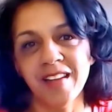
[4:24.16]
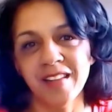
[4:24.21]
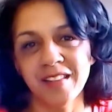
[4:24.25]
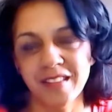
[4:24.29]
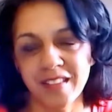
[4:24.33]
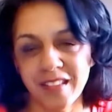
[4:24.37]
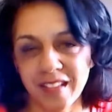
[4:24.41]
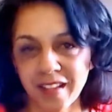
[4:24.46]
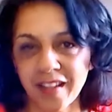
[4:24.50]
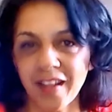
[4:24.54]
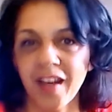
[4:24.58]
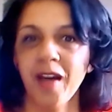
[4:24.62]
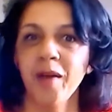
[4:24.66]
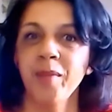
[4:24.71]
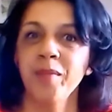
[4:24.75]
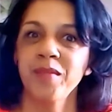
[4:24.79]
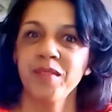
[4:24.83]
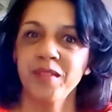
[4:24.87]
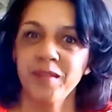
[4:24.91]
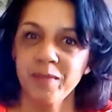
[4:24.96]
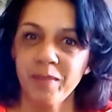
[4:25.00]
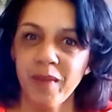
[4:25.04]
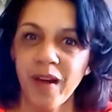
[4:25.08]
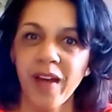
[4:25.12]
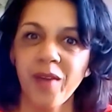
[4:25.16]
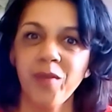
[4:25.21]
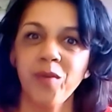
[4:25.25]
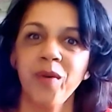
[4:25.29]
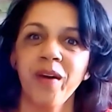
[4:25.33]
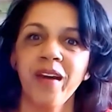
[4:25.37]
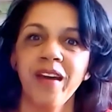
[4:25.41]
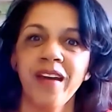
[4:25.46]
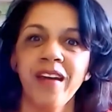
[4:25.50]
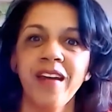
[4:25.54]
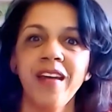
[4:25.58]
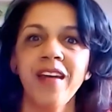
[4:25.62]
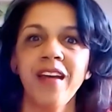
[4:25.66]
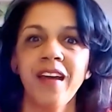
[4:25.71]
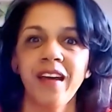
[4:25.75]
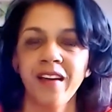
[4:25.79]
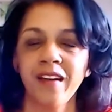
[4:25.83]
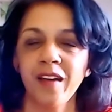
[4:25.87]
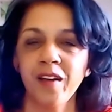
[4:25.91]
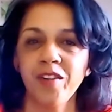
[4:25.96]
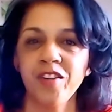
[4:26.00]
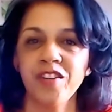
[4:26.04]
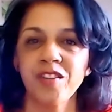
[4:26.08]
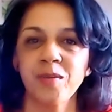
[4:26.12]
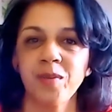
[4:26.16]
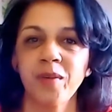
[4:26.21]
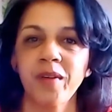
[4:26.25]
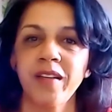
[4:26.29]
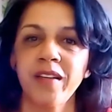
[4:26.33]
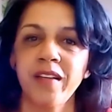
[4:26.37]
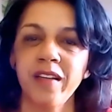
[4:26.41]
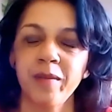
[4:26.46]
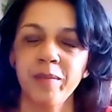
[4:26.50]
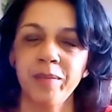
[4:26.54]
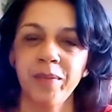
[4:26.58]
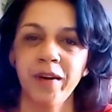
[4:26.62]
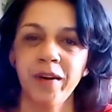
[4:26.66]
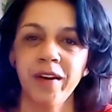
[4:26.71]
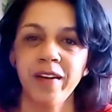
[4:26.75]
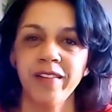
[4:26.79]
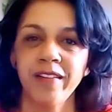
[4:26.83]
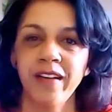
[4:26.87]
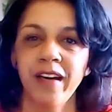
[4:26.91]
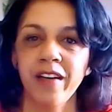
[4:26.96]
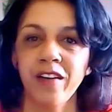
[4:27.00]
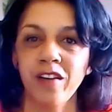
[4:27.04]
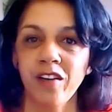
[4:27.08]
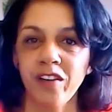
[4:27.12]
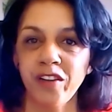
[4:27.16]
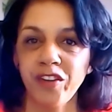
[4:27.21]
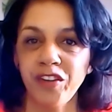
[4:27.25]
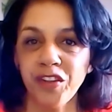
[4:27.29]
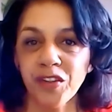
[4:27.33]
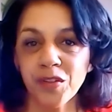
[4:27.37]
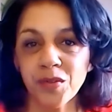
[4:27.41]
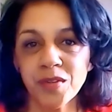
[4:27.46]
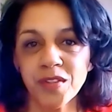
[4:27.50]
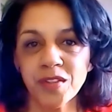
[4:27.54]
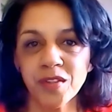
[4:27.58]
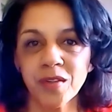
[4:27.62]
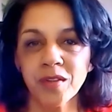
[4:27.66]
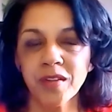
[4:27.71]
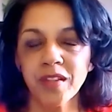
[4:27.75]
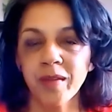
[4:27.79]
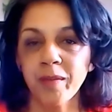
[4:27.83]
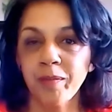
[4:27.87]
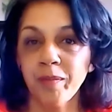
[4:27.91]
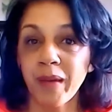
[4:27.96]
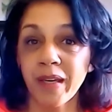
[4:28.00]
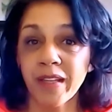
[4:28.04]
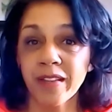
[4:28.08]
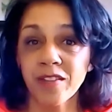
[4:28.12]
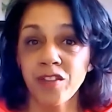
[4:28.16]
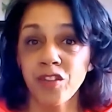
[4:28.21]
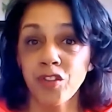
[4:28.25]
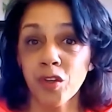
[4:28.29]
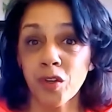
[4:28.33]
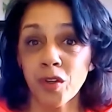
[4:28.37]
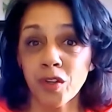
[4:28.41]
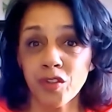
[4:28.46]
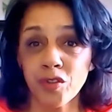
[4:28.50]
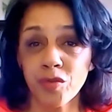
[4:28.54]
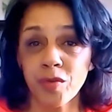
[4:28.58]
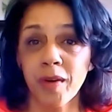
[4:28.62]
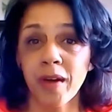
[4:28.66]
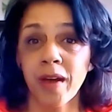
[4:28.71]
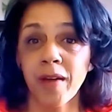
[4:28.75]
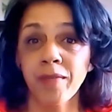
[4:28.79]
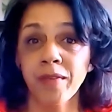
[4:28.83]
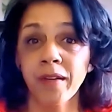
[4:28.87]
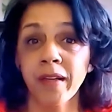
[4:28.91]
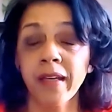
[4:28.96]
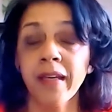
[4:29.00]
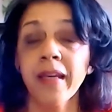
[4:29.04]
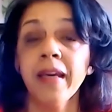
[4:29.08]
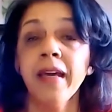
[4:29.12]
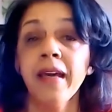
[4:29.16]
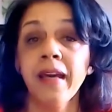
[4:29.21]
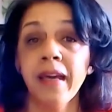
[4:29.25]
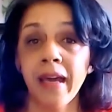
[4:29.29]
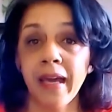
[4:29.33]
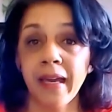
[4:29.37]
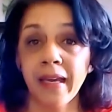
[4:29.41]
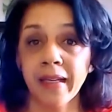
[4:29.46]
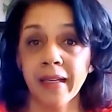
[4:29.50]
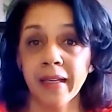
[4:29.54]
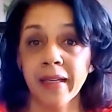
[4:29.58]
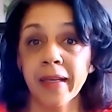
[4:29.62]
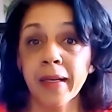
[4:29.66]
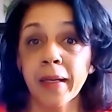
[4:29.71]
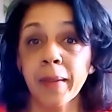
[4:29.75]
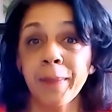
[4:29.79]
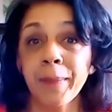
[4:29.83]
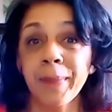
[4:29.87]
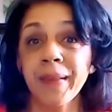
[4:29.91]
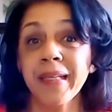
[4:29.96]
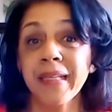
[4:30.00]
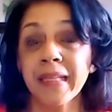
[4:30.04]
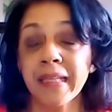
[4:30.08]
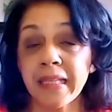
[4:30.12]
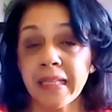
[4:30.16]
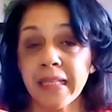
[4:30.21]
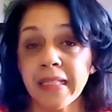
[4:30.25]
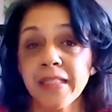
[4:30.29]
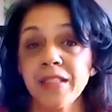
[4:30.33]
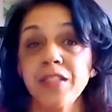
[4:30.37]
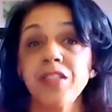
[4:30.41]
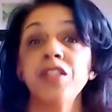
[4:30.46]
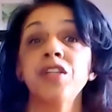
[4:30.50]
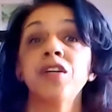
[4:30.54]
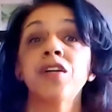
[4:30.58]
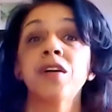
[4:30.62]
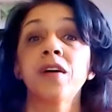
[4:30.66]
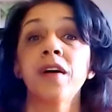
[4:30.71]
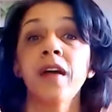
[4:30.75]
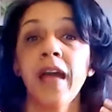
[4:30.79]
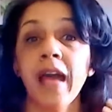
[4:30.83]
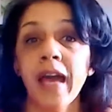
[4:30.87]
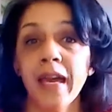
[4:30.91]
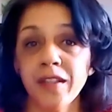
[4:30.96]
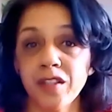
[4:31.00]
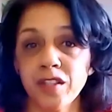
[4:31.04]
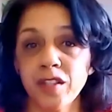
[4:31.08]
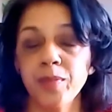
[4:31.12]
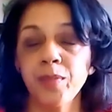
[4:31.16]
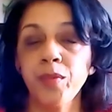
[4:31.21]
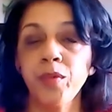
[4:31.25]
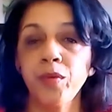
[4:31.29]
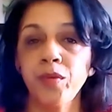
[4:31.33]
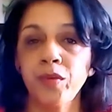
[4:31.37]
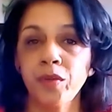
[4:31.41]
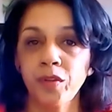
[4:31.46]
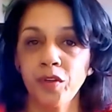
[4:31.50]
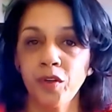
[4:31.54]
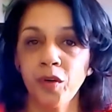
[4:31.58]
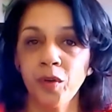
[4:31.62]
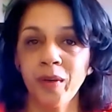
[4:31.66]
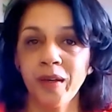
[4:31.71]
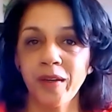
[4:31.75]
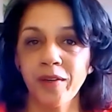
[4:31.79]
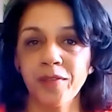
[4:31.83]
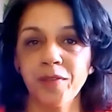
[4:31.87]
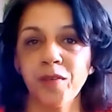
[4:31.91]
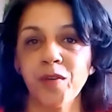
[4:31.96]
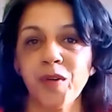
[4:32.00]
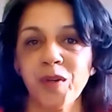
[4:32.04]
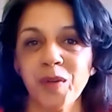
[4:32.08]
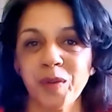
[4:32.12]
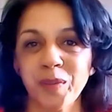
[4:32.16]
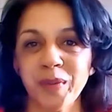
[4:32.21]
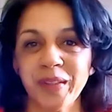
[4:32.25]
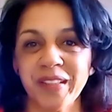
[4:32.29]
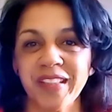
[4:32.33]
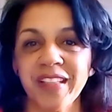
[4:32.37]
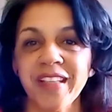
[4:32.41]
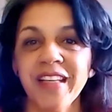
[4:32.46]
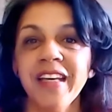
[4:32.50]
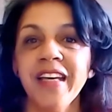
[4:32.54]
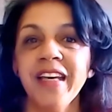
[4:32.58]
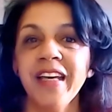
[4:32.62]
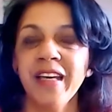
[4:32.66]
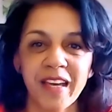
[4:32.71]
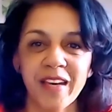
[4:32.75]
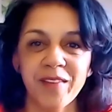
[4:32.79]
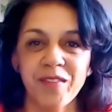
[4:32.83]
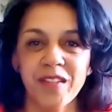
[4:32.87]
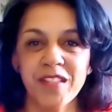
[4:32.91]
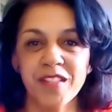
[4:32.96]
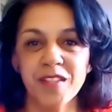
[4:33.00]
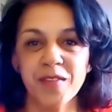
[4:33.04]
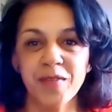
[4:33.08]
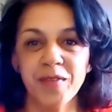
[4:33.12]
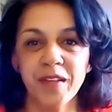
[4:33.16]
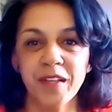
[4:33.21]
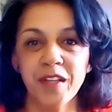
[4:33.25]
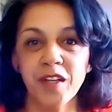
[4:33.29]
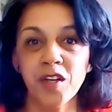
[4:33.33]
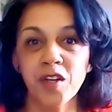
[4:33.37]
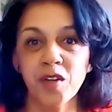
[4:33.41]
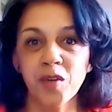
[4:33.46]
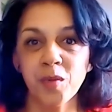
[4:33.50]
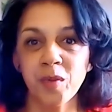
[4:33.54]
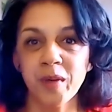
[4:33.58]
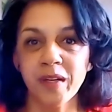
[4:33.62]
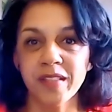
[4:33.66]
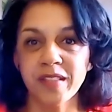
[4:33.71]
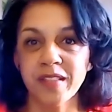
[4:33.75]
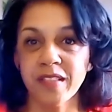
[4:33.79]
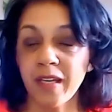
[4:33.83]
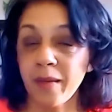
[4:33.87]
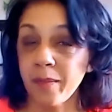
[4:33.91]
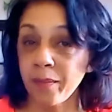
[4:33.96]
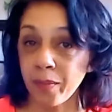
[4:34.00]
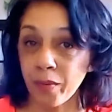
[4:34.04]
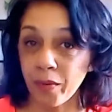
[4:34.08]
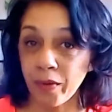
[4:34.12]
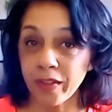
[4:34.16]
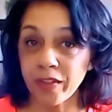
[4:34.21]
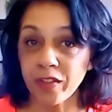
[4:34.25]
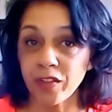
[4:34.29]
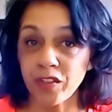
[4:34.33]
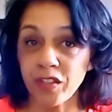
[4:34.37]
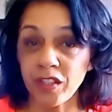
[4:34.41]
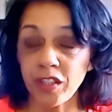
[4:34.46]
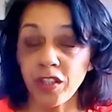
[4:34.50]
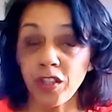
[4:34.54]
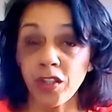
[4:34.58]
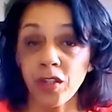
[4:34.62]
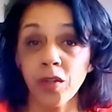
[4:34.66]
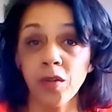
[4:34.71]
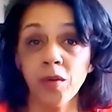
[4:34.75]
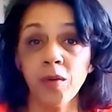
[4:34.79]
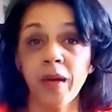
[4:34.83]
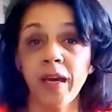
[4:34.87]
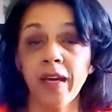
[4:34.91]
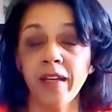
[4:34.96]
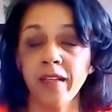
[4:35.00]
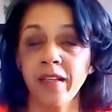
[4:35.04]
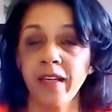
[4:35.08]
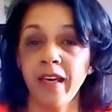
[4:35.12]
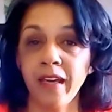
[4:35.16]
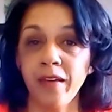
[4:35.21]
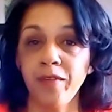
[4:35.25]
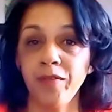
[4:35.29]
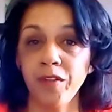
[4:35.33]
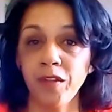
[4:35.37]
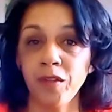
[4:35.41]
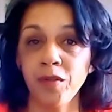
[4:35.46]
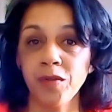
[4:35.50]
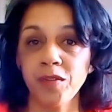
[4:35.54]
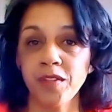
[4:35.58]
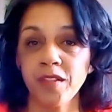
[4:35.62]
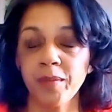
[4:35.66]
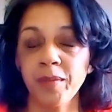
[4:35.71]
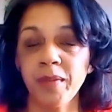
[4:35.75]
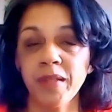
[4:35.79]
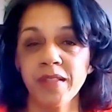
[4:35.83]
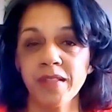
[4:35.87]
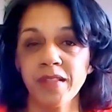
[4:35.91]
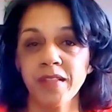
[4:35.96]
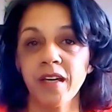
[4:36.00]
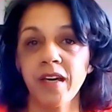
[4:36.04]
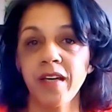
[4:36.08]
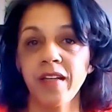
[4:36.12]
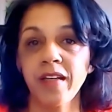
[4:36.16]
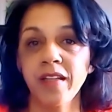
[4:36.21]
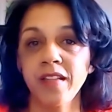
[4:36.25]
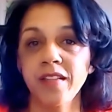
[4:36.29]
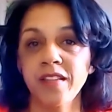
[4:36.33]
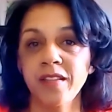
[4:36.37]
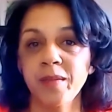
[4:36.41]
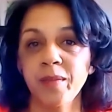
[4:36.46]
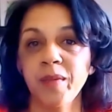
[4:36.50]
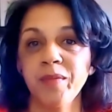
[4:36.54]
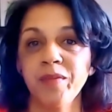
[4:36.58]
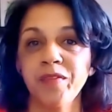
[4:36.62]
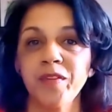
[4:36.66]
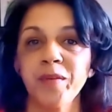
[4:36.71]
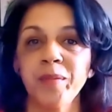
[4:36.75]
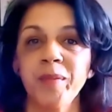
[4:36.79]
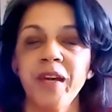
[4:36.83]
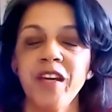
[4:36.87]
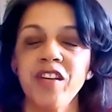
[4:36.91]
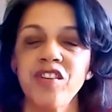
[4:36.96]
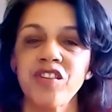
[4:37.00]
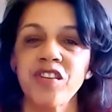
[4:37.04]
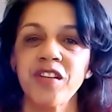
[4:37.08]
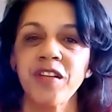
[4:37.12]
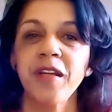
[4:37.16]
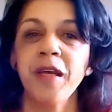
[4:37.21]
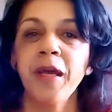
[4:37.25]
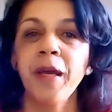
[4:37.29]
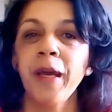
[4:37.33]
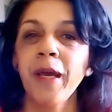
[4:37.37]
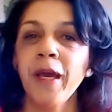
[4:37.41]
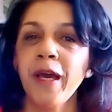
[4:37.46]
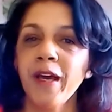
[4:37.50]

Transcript: as it comes my way, and I just want to impart that on you so that it makes your traveling a little bit easier and smoother going forward. If this video was important to you and gave you some insight and some information,